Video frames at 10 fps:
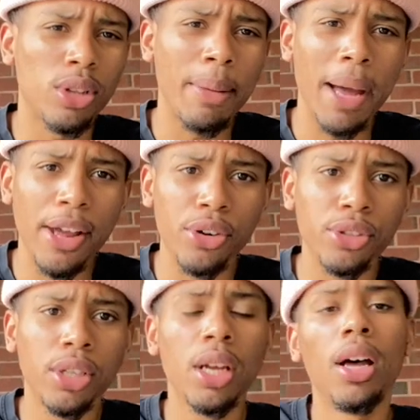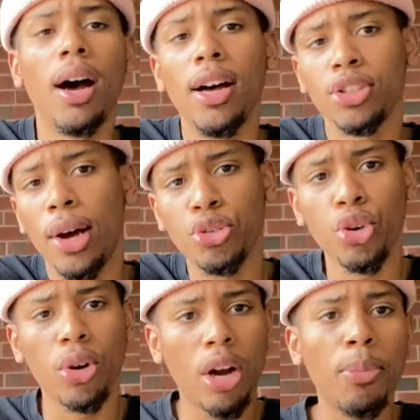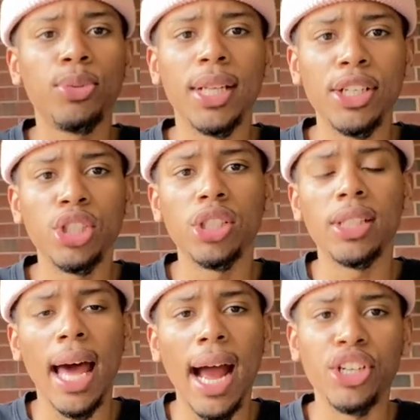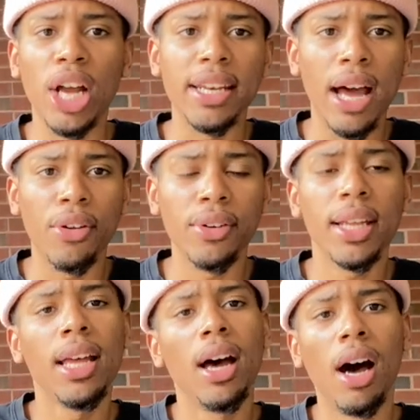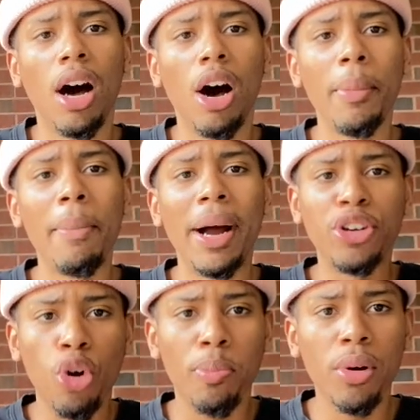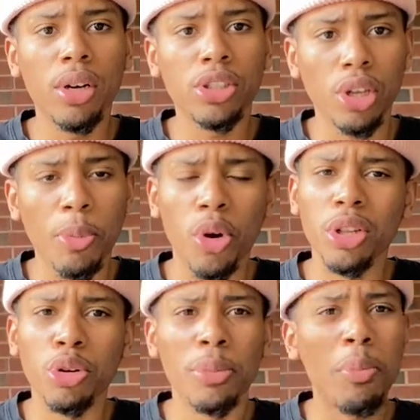that matters. So I'll show a couple sketches that I jot down in my notebook. Some are a little bit